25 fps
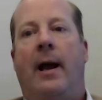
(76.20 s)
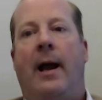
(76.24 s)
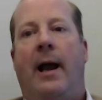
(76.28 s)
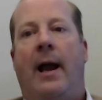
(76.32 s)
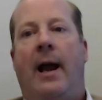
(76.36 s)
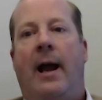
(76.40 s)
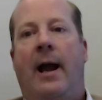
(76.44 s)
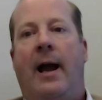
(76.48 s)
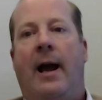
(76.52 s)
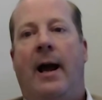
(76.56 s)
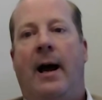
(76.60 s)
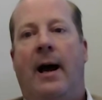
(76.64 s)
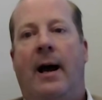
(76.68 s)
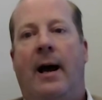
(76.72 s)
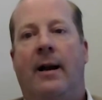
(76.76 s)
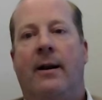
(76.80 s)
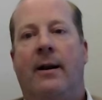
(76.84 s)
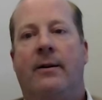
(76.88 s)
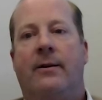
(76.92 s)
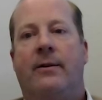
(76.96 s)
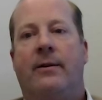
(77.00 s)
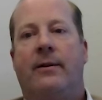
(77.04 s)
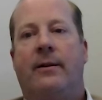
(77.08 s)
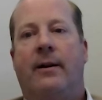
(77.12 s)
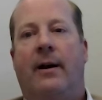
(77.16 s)

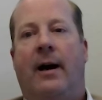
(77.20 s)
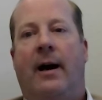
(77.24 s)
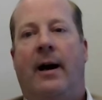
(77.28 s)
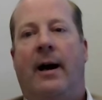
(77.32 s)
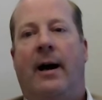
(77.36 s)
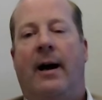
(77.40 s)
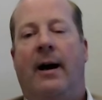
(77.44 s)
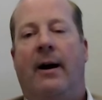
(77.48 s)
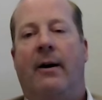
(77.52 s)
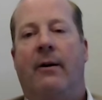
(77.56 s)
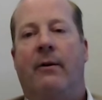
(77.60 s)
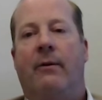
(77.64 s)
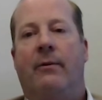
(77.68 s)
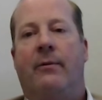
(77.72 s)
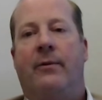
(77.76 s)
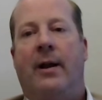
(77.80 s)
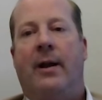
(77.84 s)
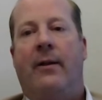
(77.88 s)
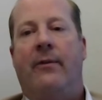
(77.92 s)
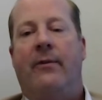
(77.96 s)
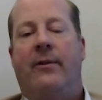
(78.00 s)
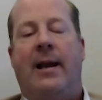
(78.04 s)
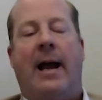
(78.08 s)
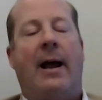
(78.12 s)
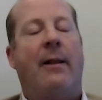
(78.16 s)
Then
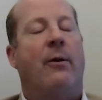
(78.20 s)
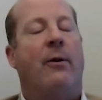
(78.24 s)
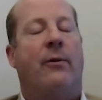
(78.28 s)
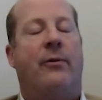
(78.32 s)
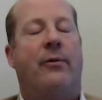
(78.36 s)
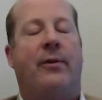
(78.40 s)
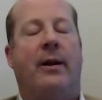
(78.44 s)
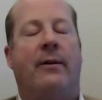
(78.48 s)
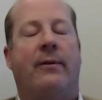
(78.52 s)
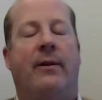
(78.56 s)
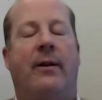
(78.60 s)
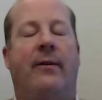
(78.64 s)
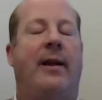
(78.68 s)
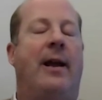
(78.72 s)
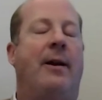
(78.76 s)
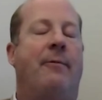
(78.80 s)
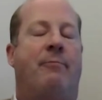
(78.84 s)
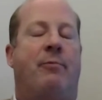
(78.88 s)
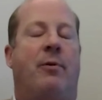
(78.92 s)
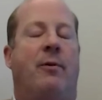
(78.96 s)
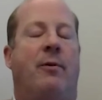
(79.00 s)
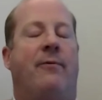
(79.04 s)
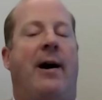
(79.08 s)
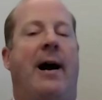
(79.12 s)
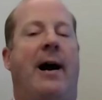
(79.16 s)
the other thing that
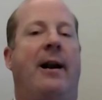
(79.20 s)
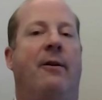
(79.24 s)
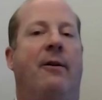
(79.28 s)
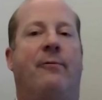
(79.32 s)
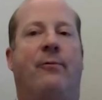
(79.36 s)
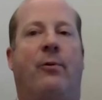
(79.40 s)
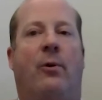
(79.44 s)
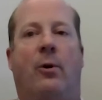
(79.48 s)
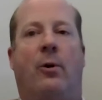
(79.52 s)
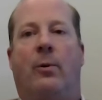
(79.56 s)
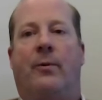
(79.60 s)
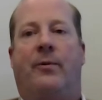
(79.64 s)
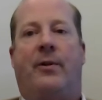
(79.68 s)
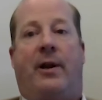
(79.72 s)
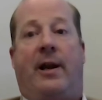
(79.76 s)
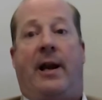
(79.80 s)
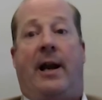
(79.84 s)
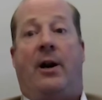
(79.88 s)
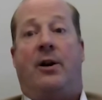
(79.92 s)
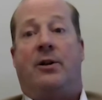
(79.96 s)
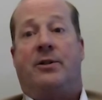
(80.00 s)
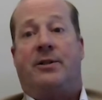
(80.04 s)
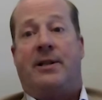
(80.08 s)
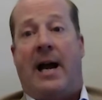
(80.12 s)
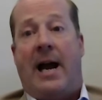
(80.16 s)
they've provided for with the
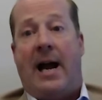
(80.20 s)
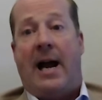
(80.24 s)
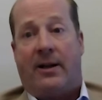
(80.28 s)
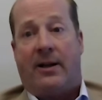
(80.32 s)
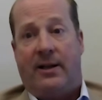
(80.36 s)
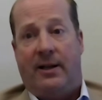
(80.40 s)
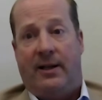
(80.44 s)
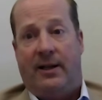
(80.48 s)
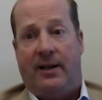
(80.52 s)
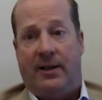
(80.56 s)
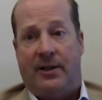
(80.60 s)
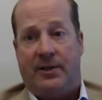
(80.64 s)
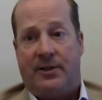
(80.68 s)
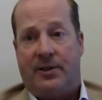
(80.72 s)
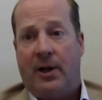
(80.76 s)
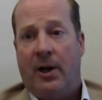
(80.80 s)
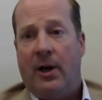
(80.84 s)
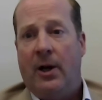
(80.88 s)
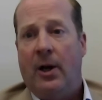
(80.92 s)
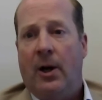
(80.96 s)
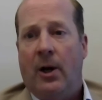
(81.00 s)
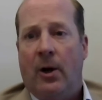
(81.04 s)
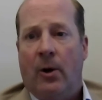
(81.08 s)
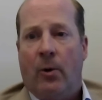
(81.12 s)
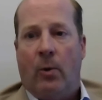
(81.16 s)
CARES Act is
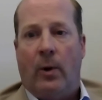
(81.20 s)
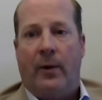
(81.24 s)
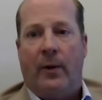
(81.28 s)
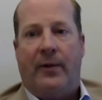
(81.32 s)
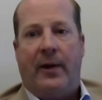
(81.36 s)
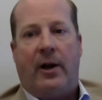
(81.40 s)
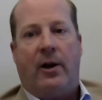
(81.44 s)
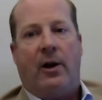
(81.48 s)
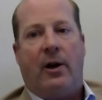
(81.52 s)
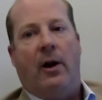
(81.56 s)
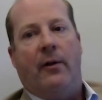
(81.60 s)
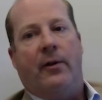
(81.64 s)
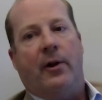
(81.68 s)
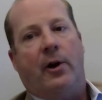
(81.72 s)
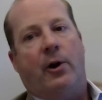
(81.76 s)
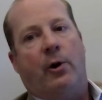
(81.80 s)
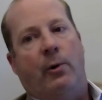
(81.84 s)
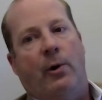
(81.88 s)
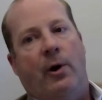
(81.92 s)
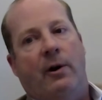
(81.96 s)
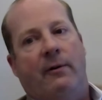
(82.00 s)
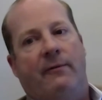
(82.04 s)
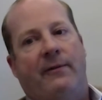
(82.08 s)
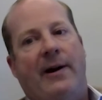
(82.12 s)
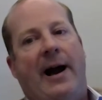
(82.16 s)
what they call the
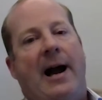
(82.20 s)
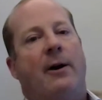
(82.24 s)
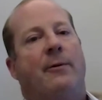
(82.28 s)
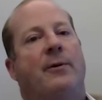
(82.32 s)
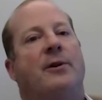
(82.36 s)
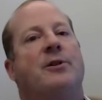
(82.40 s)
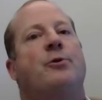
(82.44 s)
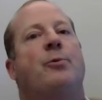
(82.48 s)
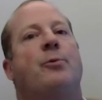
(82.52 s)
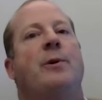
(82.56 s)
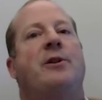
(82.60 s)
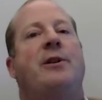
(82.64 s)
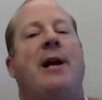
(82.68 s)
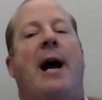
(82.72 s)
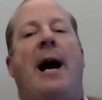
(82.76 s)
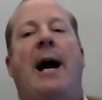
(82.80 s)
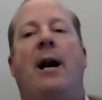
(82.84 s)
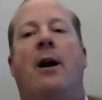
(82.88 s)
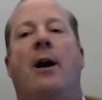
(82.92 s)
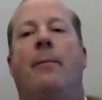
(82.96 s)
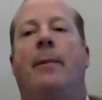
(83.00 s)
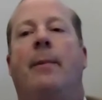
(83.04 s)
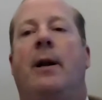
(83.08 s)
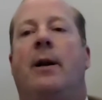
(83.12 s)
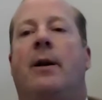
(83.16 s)
Coronavirus
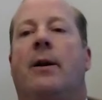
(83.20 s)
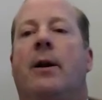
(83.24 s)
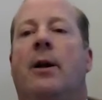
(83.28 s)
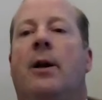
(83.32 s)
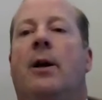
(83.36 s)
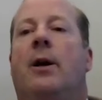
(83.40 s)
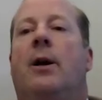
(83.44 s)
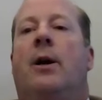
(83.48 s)
Retirement